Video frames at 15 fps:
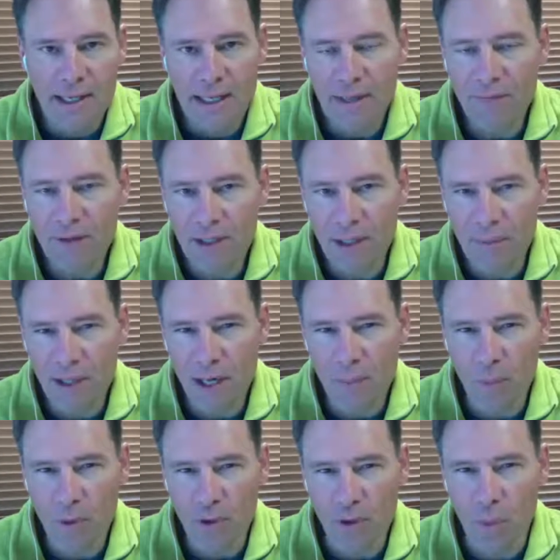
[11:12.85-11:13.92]
even coming
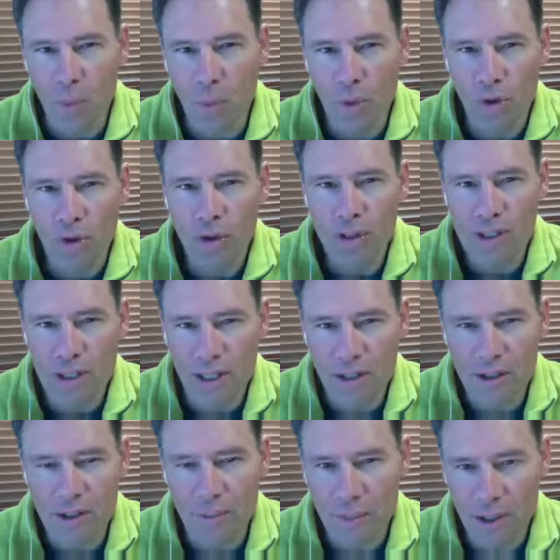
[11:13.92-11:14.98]
up with the words that
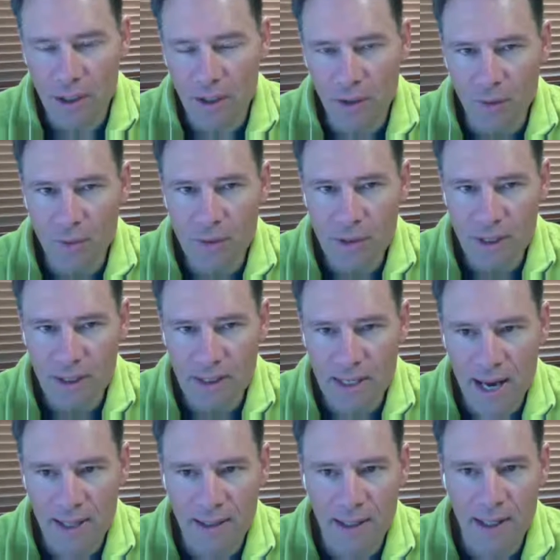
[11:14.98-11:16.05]
it should be used in the
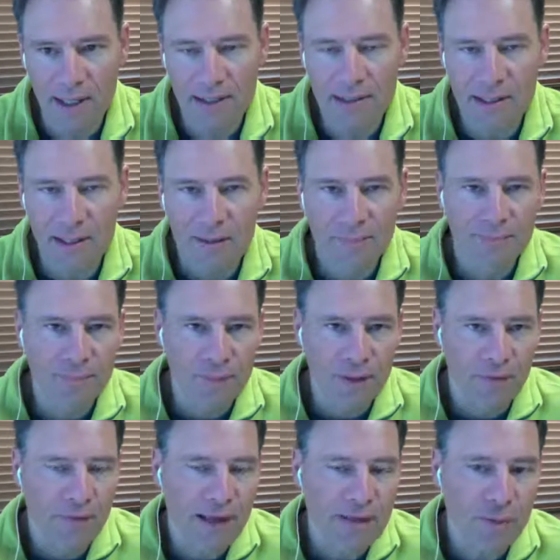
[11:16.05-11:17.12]
taglines,
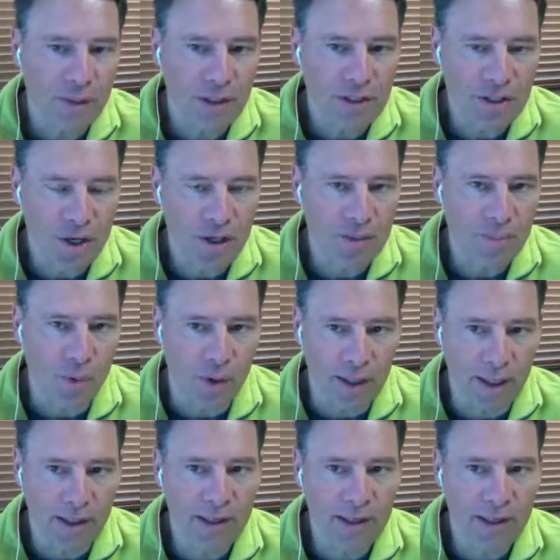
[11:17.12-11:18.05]
that's really a starting point.